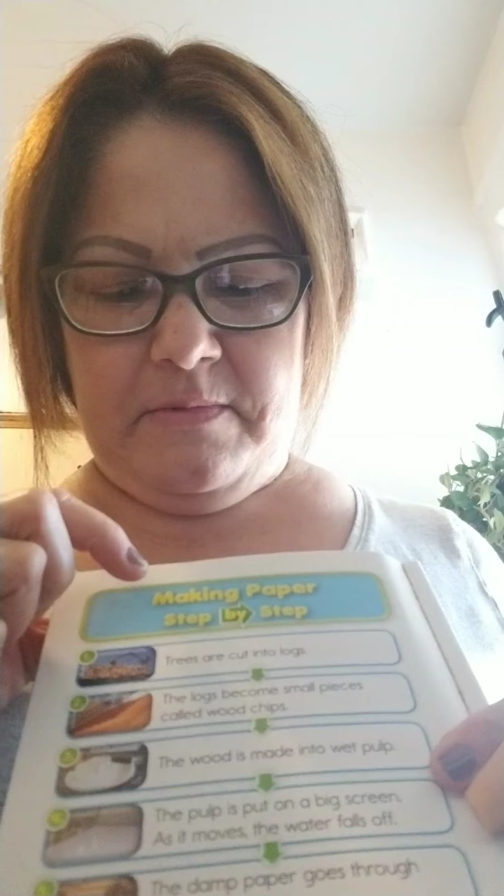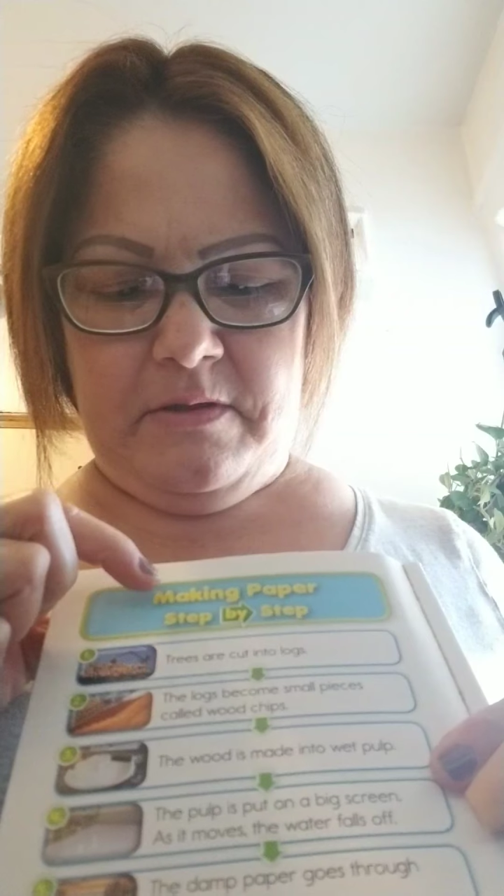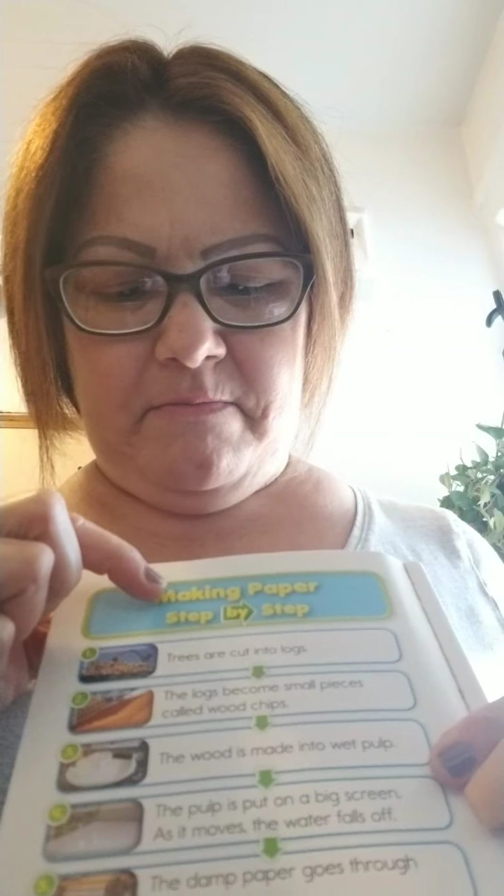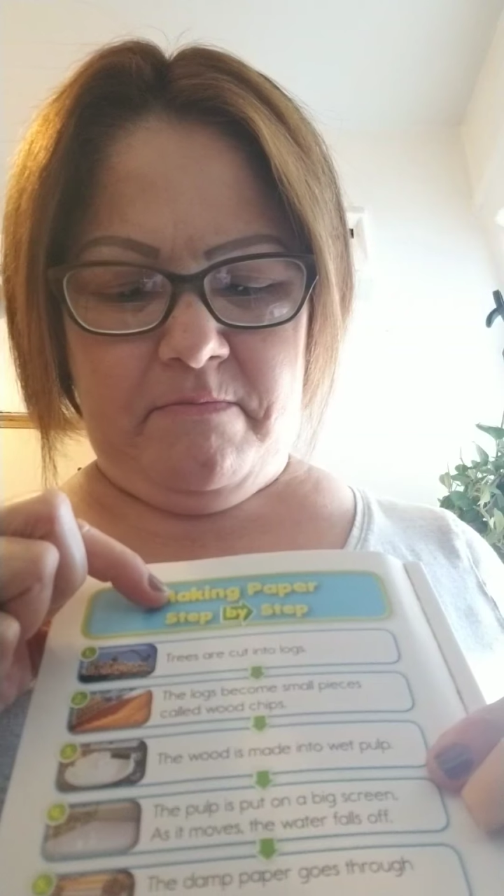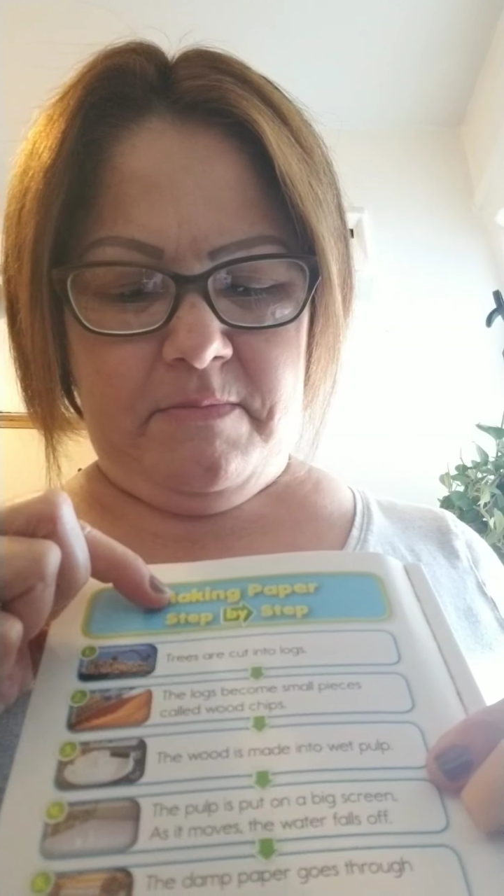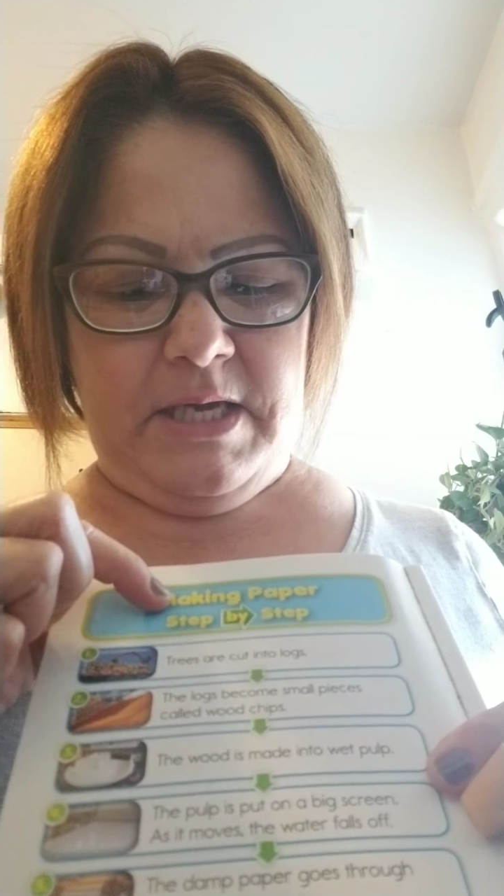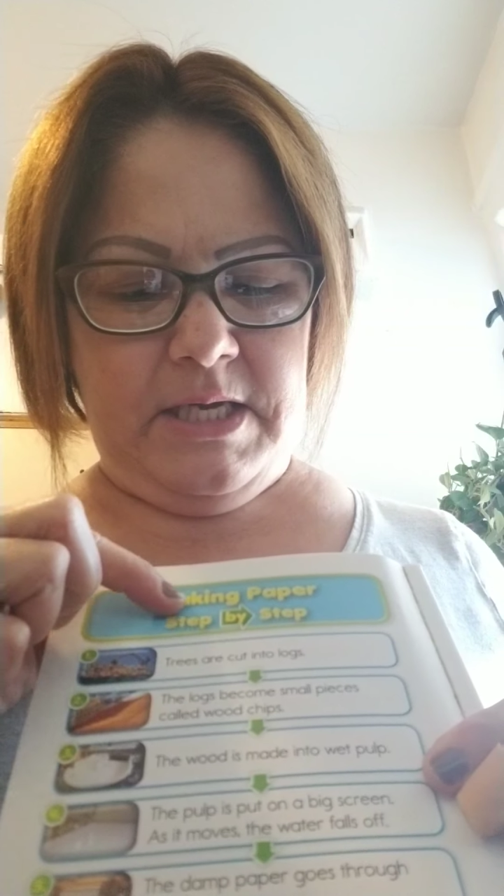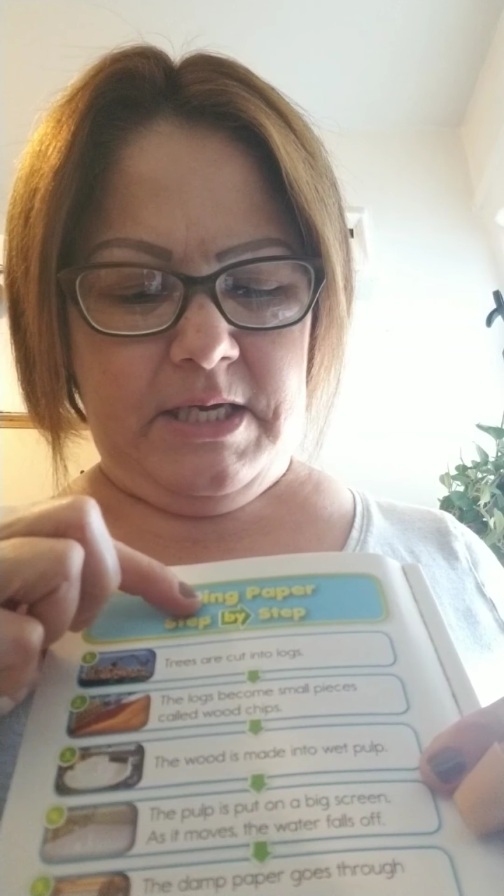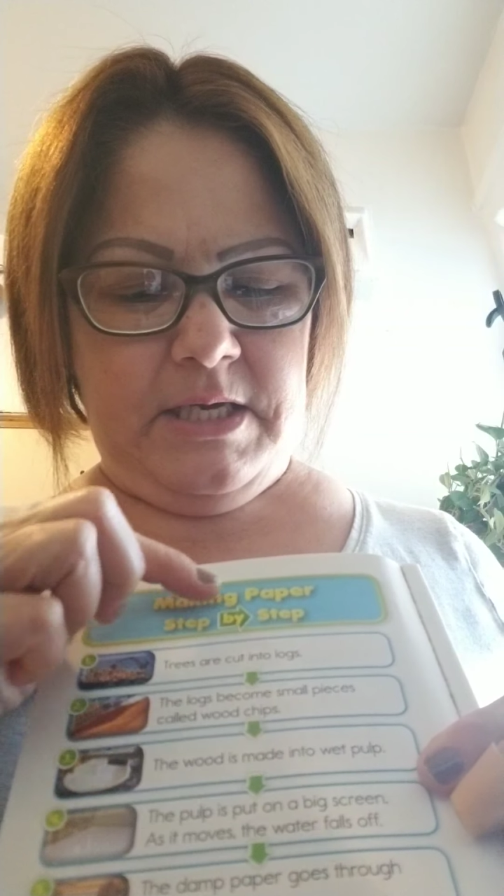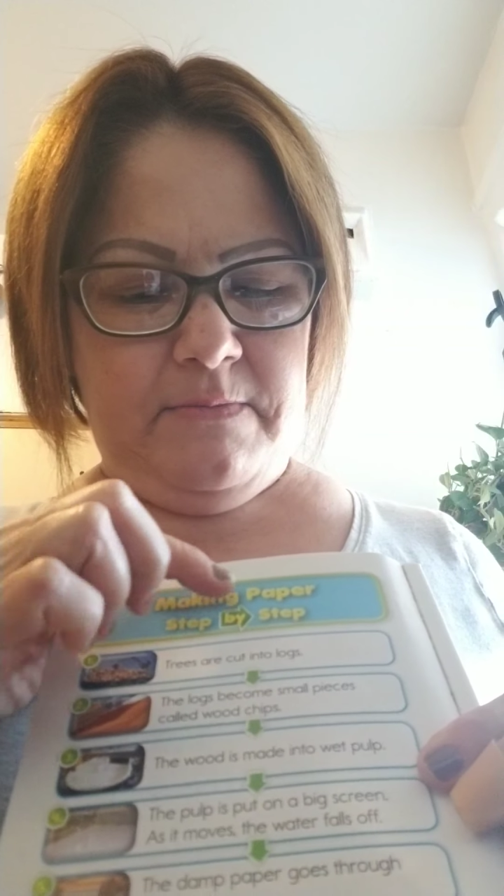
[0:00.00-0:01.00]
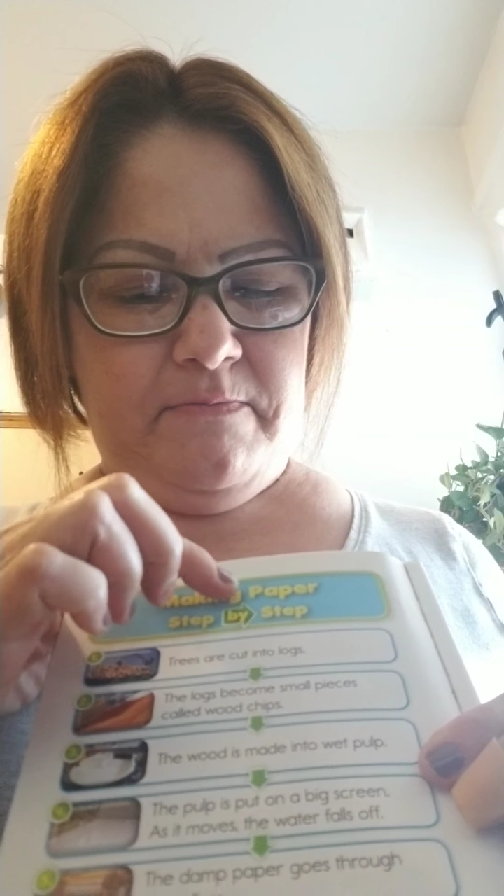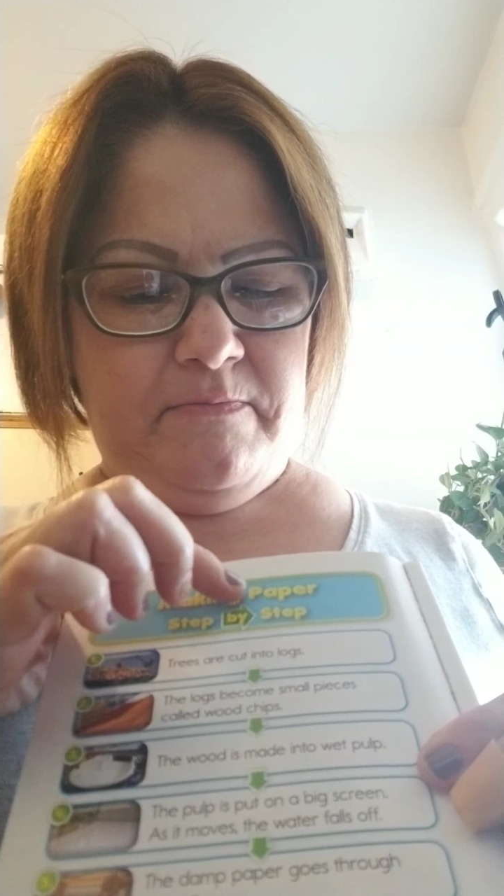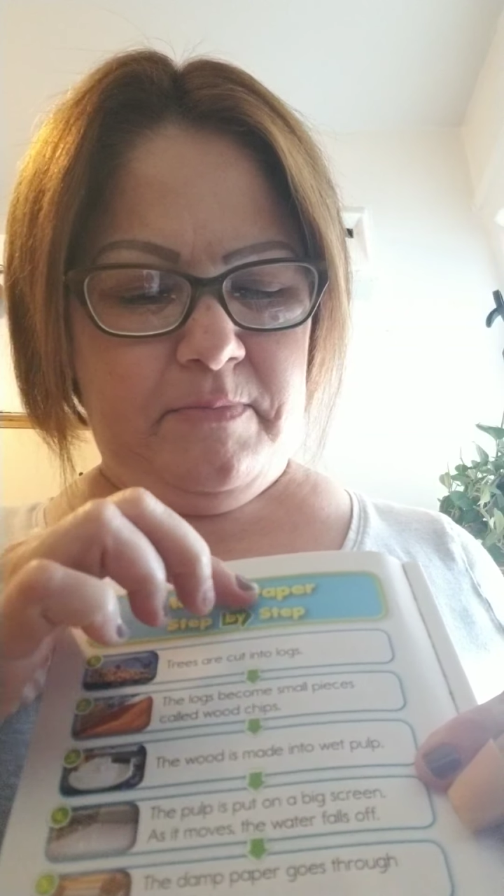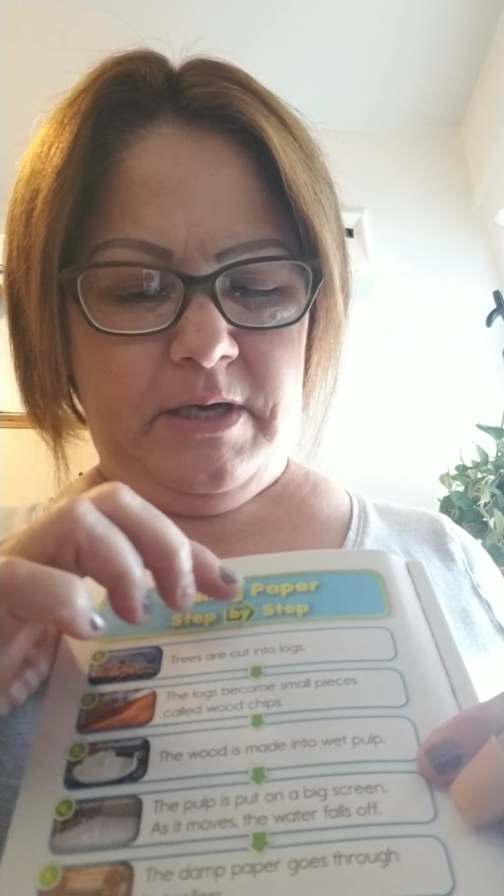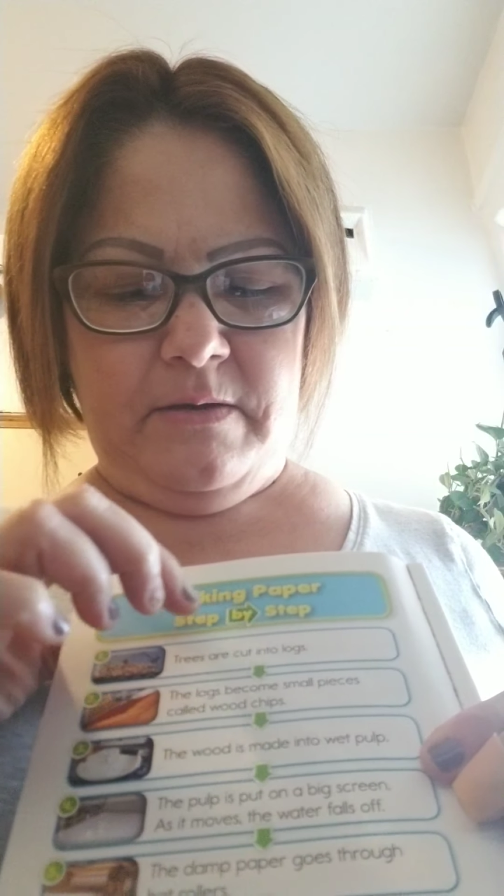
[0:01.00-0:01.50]
making
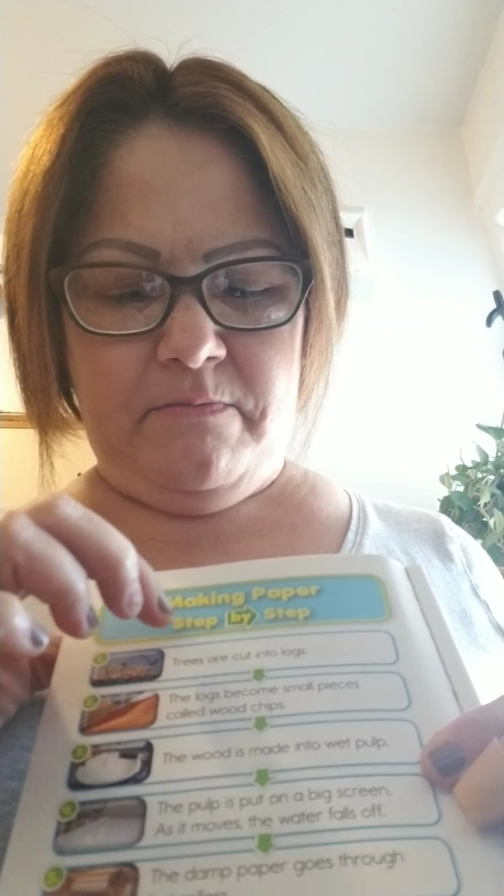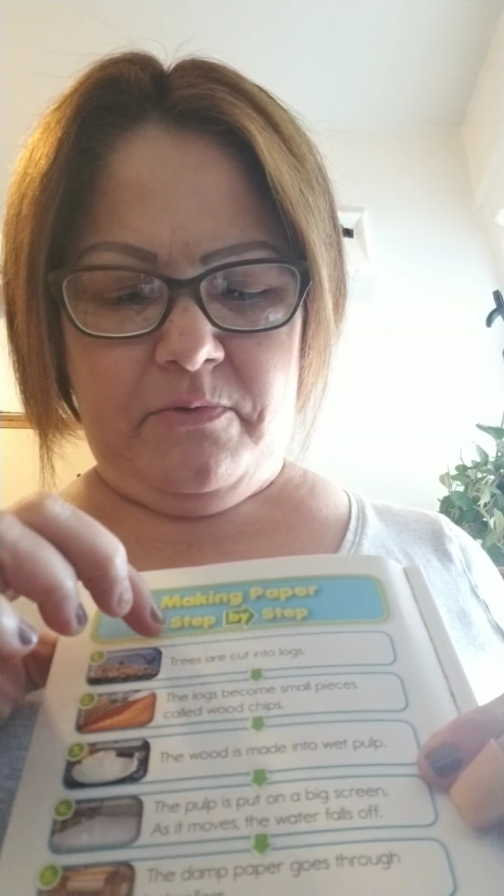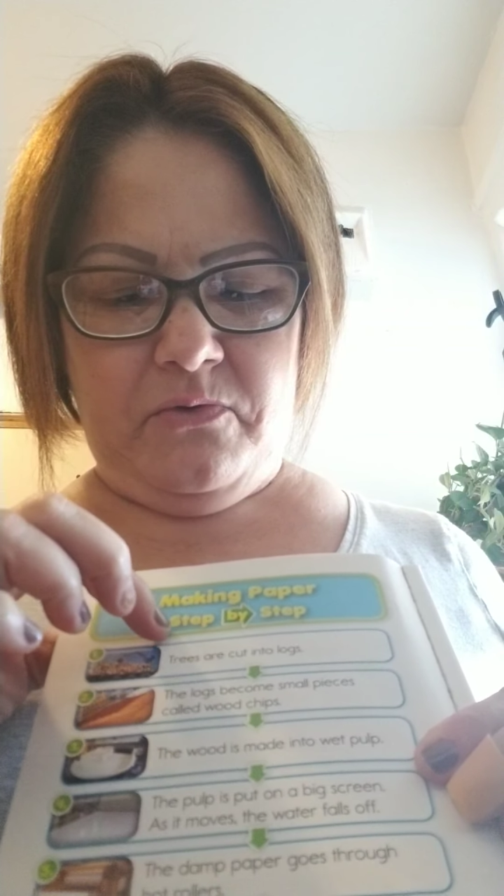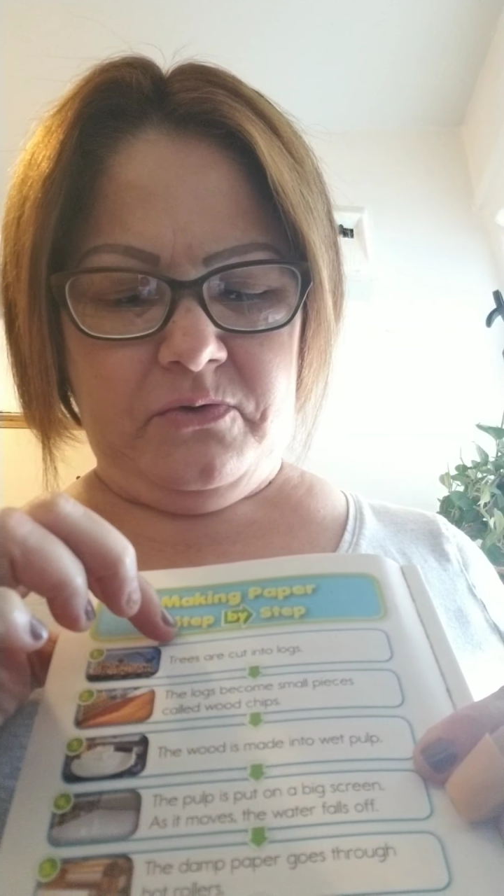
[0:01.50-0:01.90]
paper